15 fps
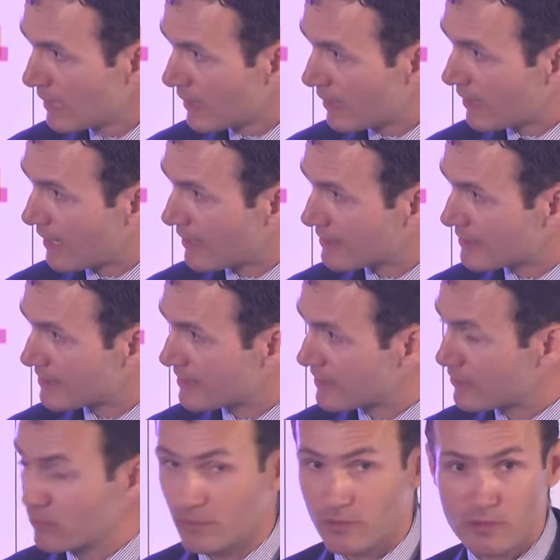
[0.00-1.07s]

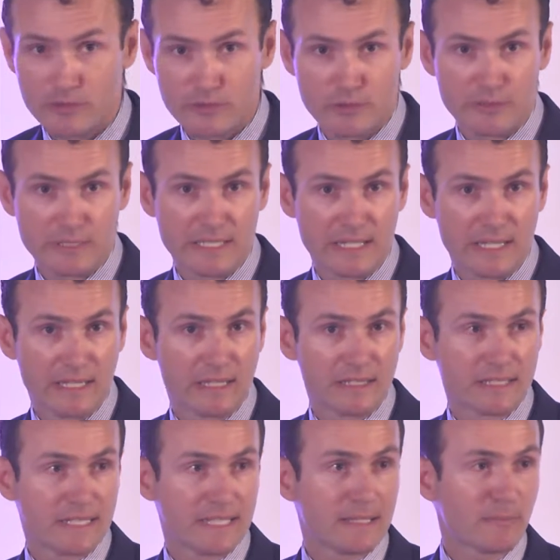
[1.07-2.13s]
NDC, who are also the